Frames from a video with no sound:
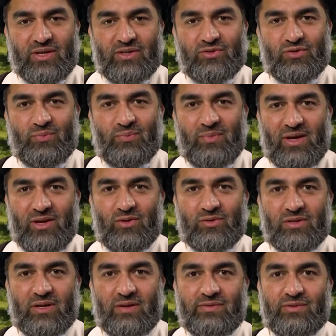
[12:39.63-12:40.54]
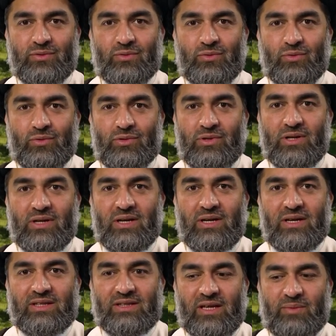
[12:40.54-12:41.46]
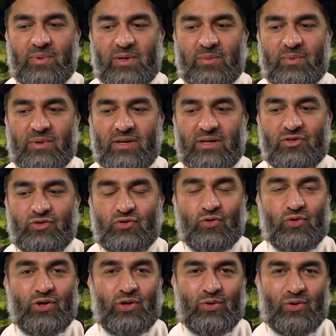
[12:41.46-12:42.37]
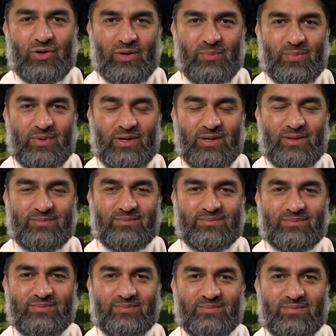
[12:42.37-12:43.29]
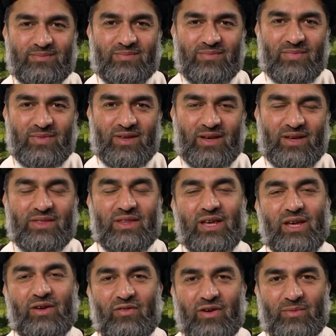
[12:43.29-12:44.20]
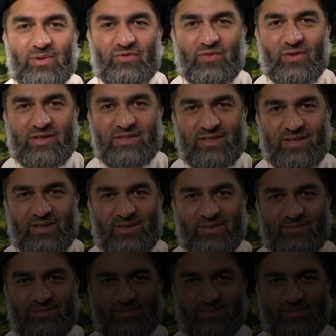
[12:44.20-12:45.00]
So make yourself so good that people enjoy your company. Thank you very much for listening.